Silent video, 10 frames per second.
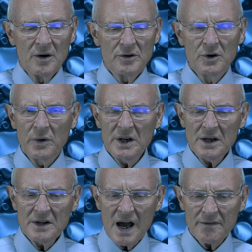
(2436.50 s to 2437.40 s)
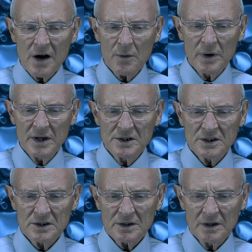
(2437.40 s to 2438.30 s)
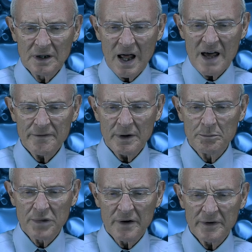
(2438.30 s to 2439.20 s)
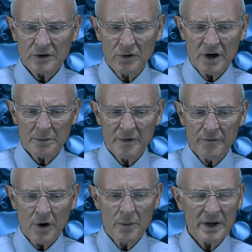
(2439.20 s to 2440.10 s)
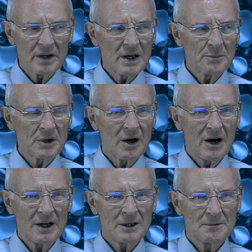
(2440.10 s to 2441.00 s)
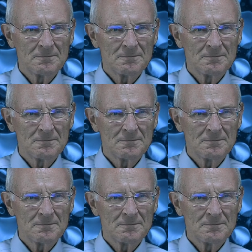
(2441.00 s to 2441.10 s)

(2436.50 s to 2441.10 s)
Do we need to have our religious life in perfect order before we can come to God?